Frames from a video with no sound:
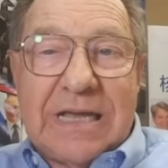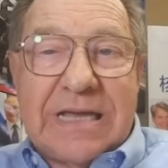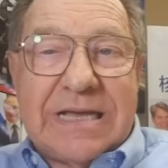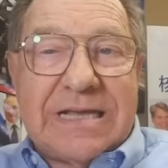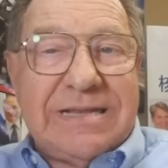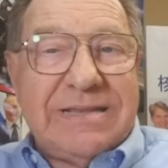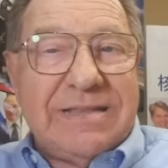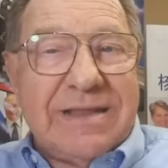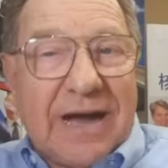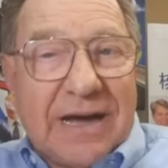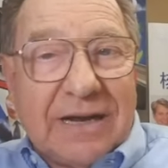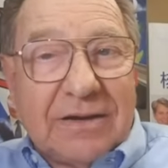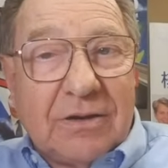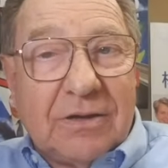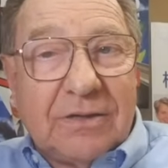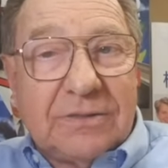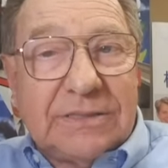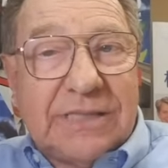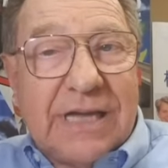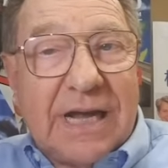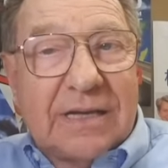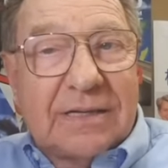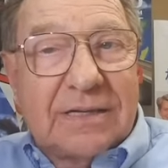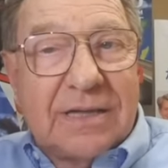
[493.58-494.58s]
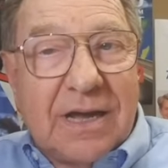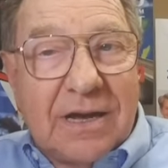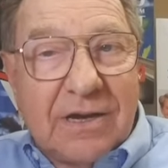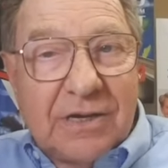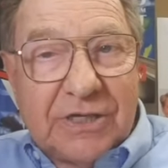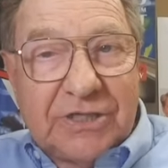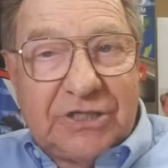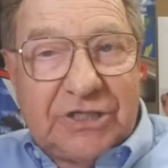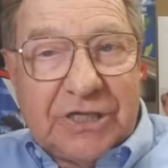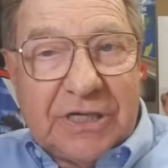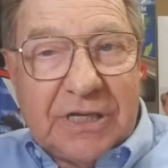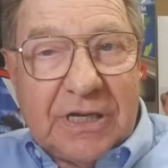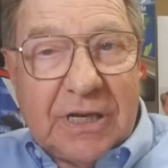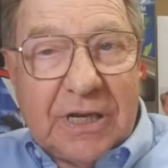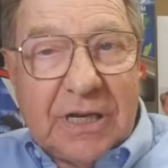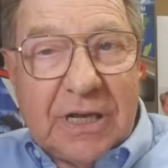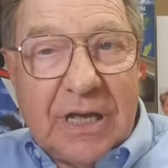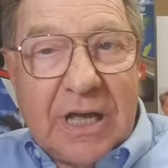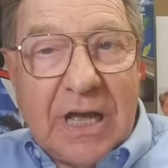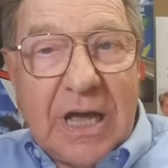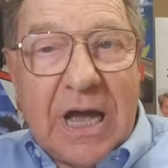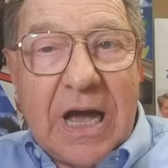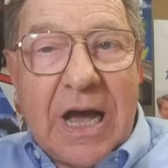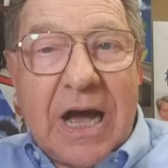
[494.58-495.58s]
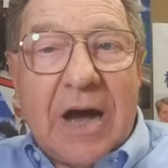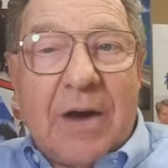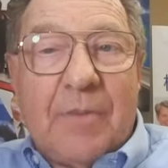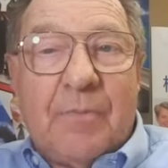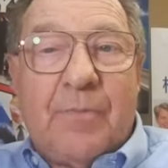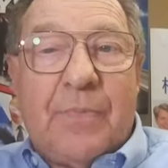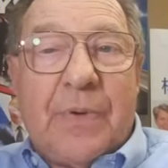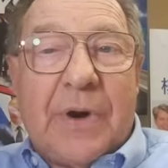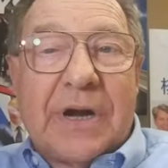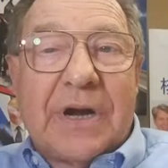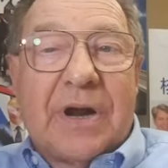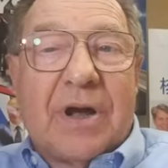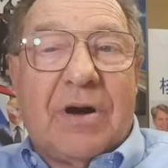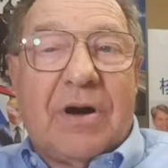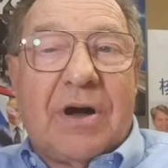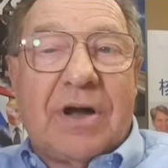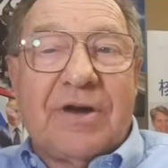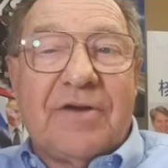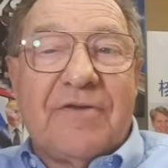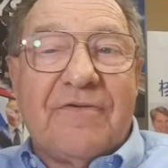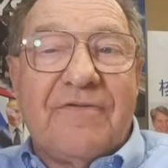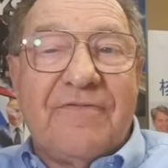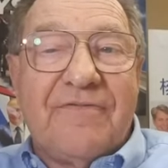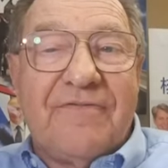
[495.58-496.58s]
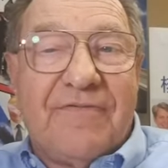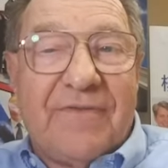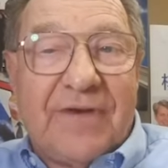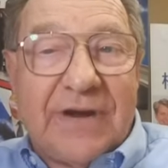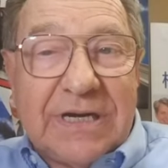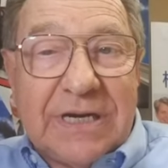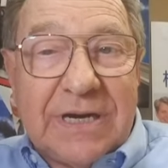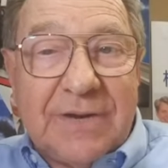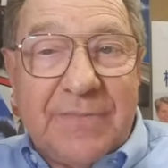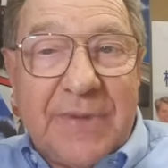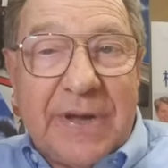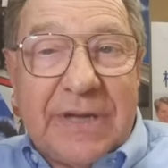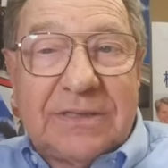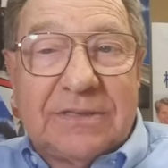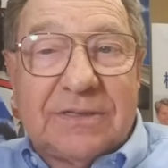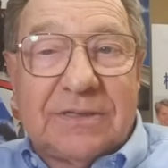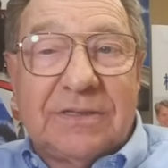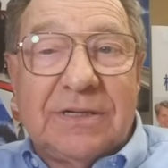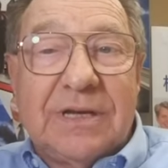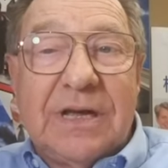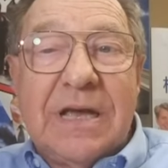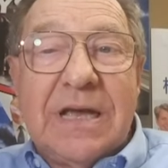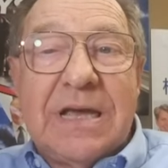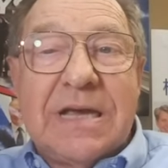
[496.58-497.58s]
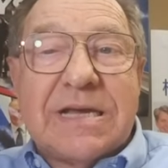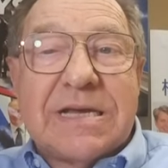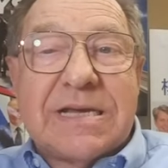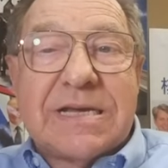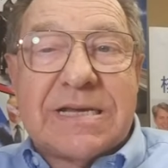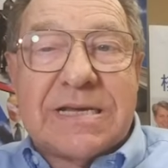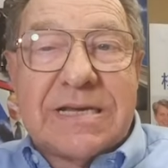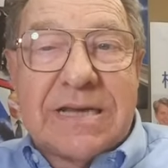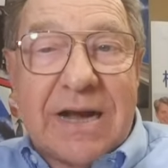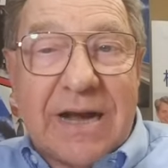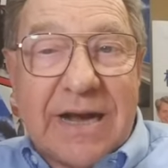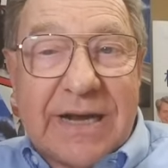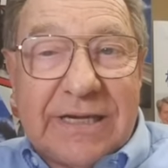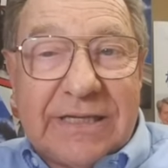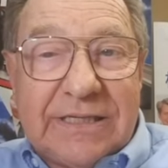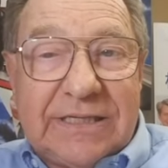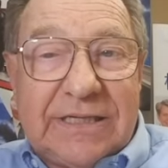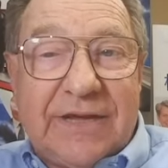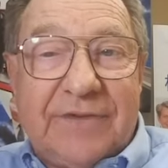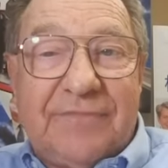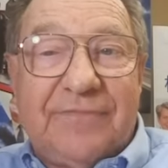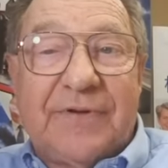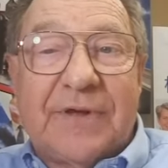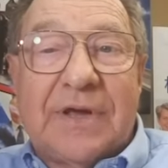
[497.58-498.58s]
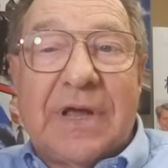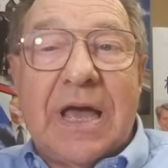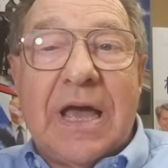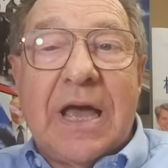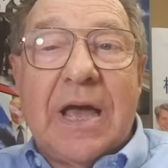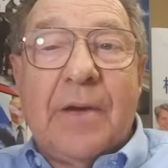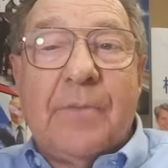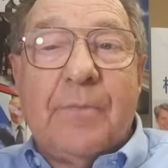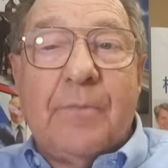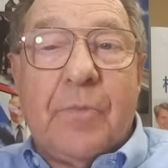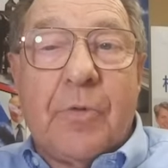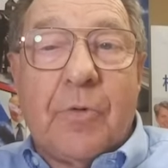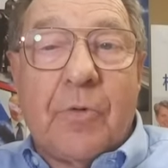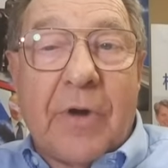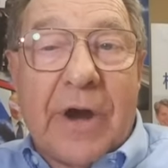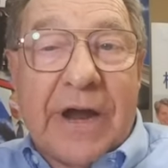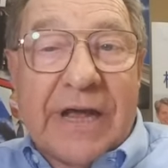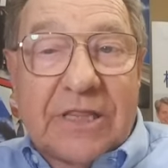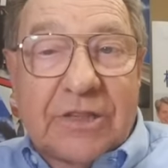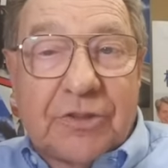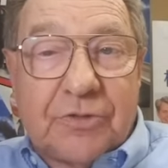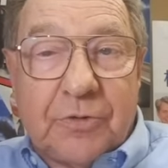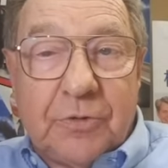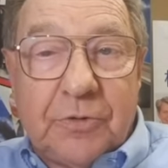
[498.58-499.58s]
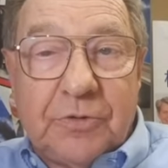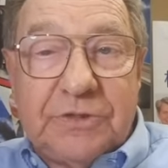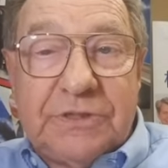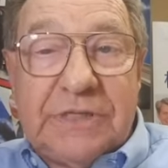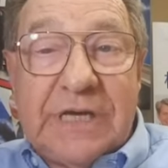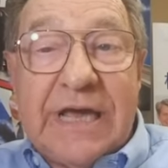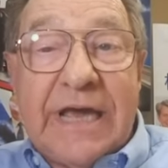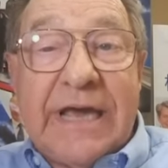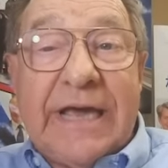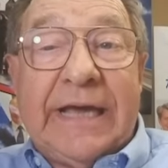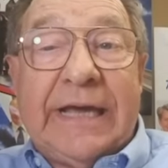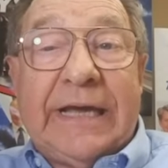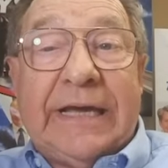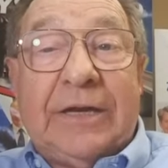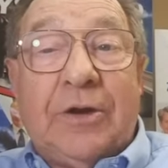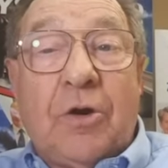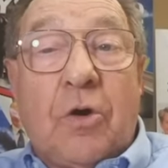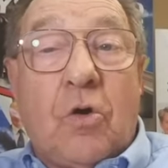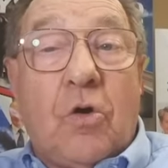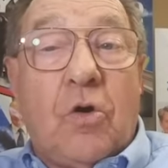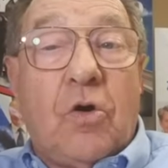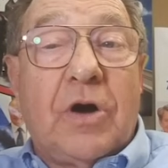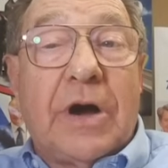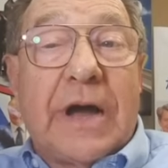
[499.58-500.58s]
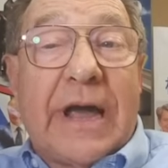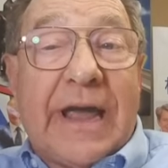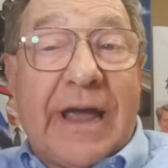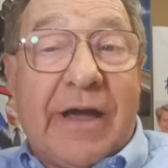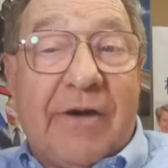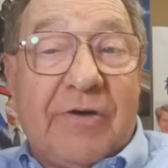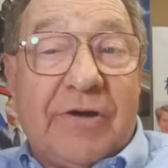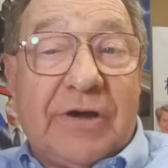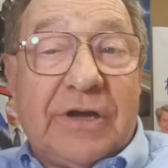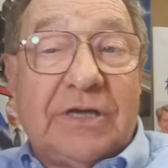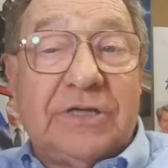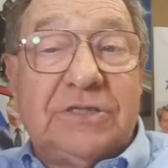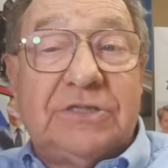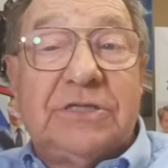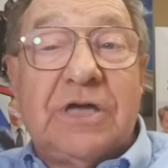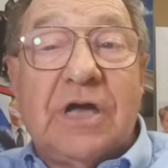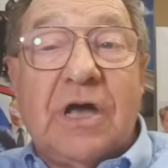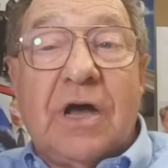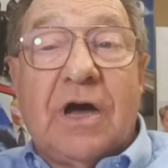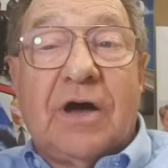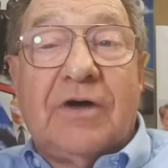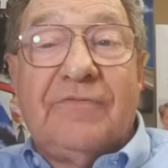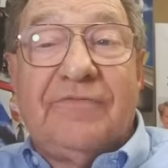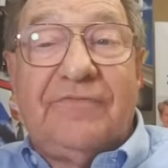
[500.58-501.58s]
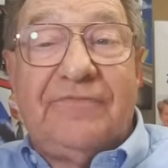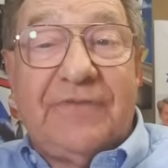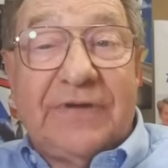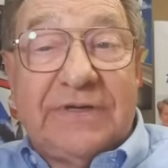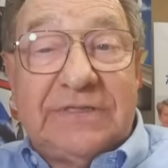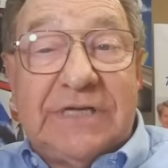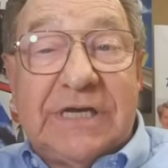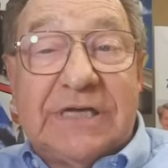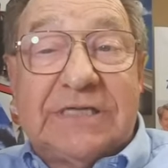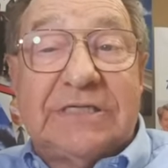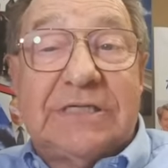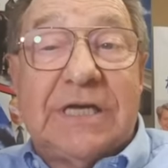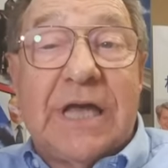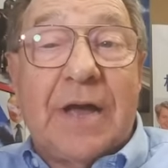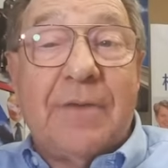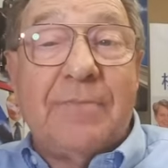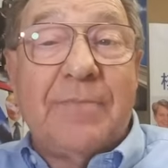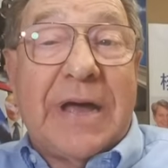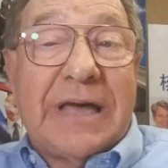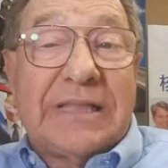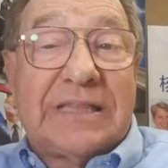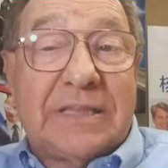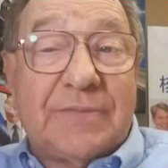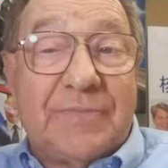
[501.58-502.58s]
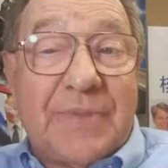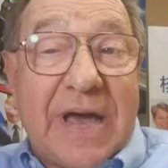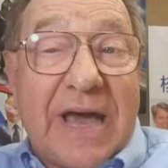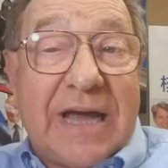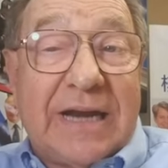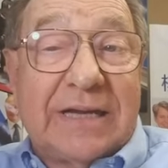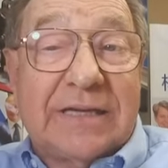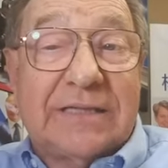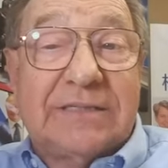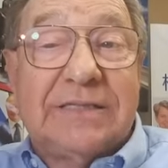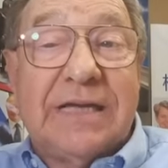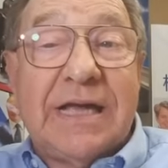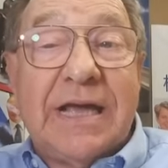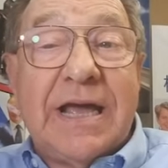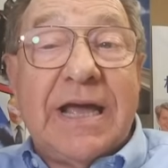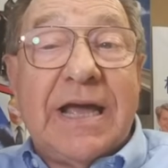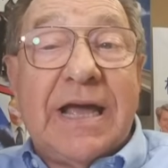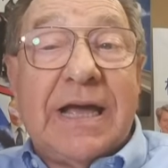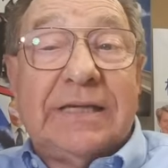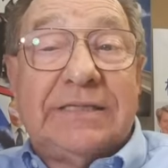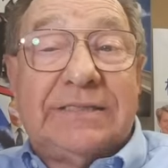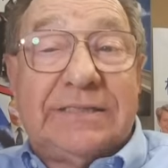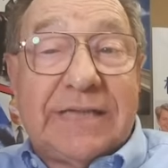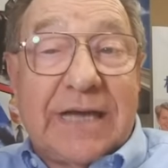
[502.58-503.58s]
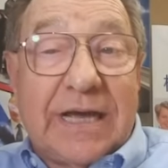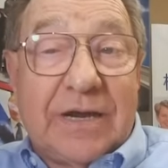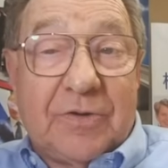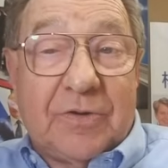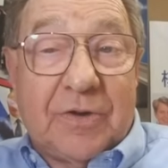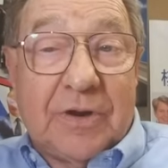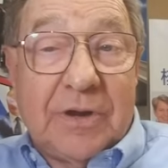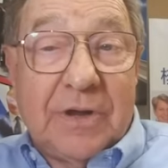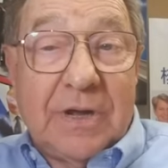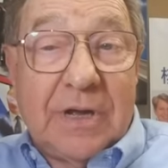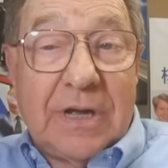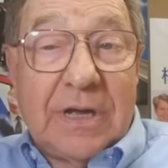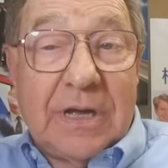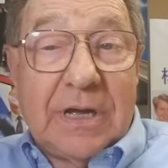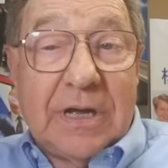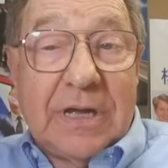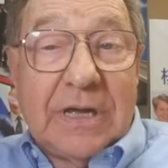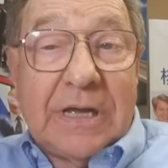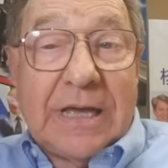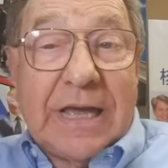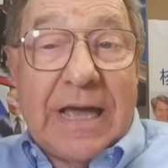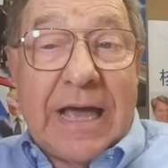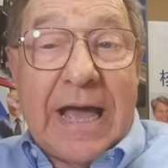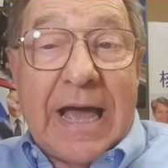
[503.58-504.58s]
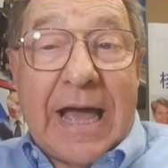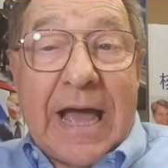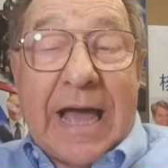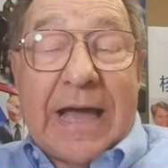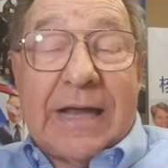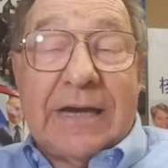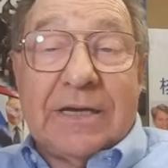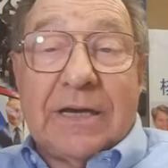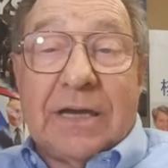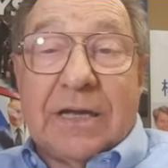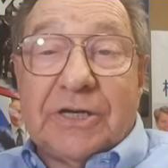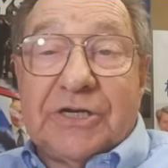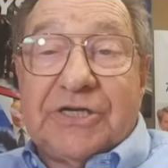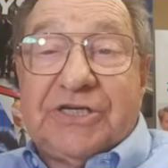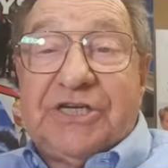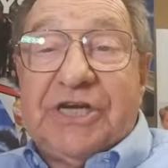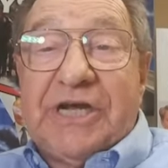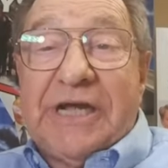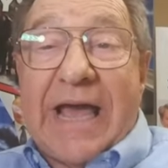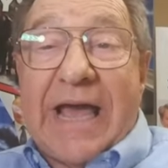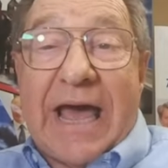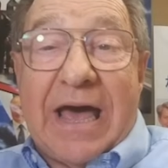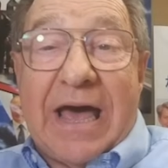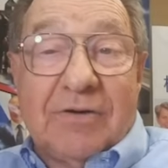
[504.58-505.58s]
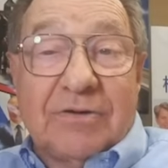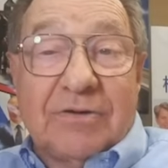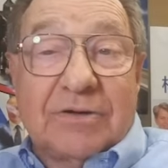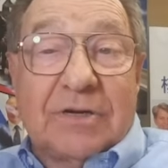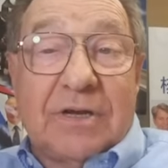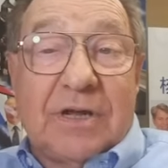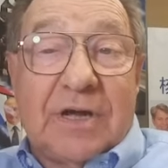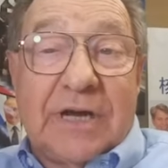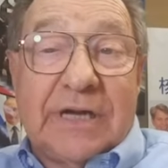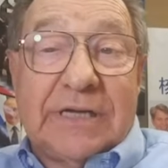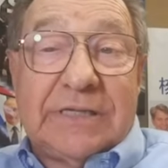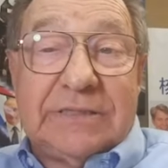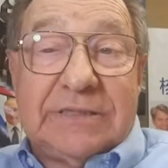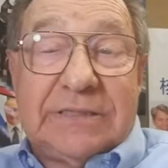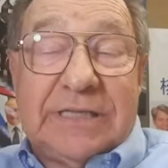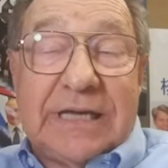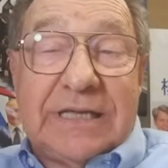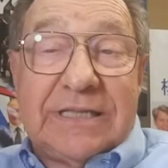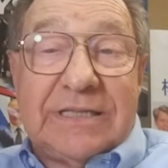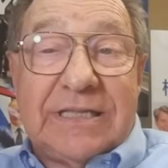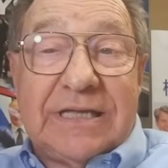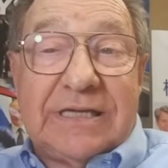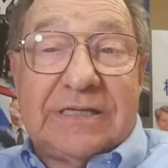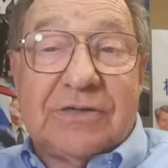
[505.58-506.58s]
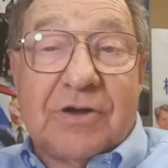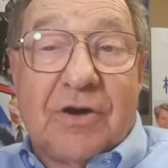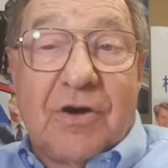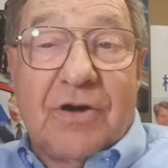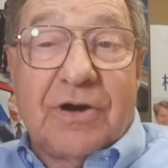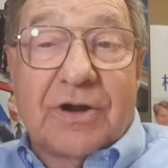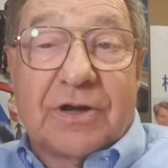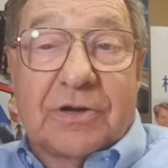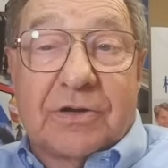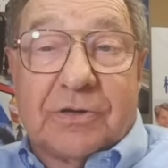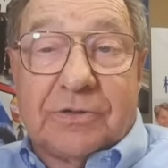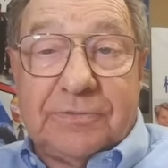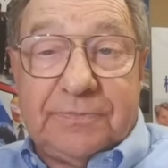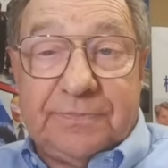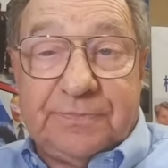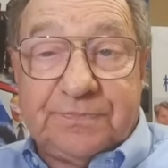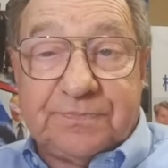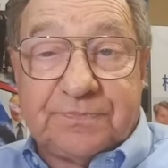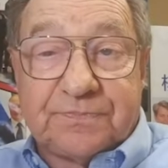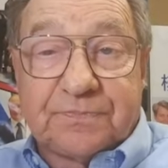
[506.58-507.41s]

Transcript: not on technology, but on fundamental scientific breakthroughs in all areas of physics, mathematics, etc. And she outlines in this article